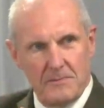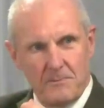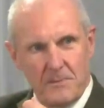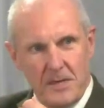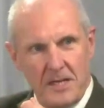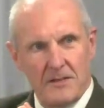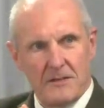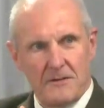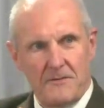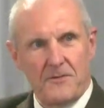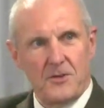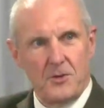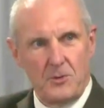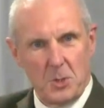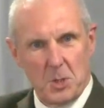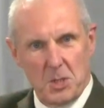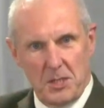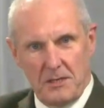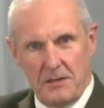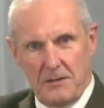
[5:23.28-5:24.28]
in the
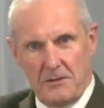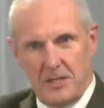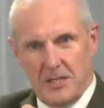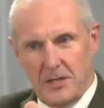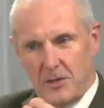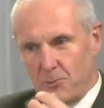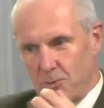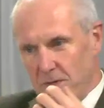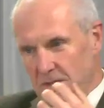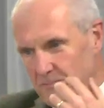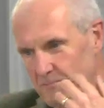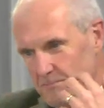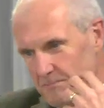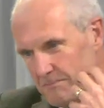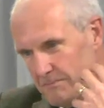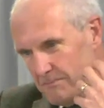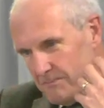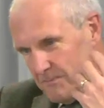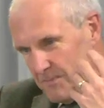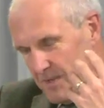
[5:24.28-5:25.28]
future, you know, with
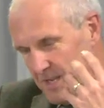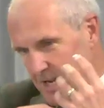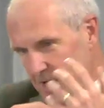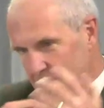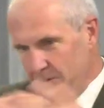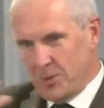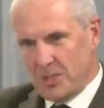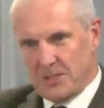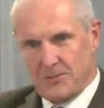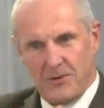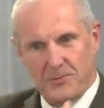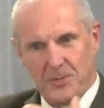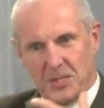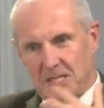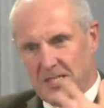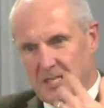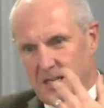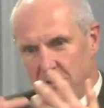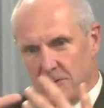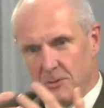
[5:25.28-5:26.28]
loads of
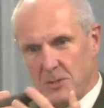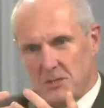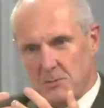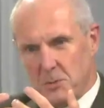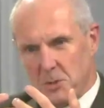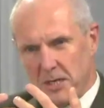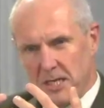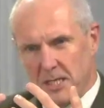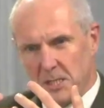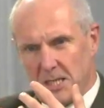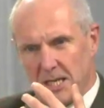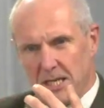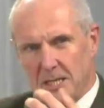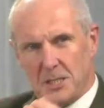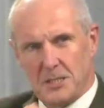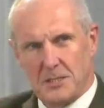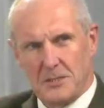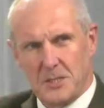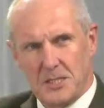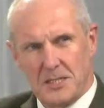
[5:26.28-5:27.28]
offices, loads of
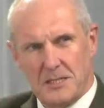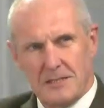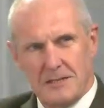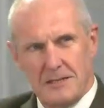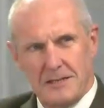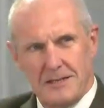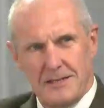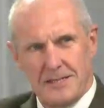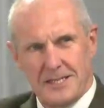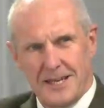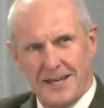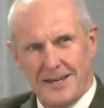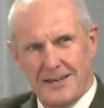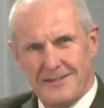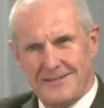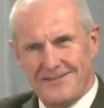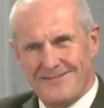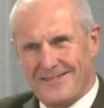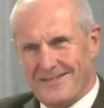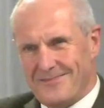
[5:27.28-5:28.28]
transactions. Is that...
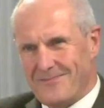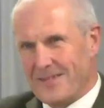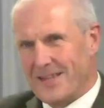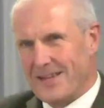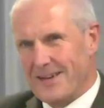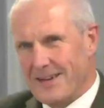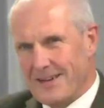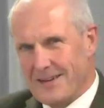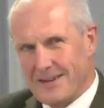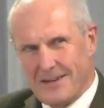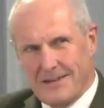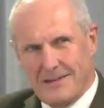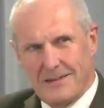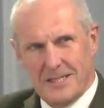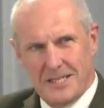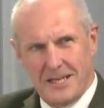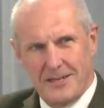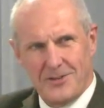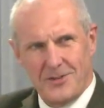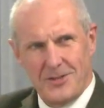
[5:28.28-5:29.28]
Thank you.
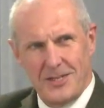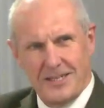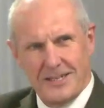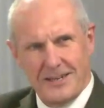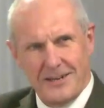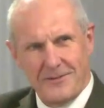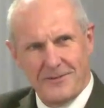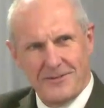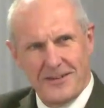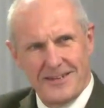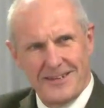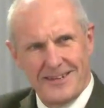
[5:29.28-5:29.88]
Is that good enough? You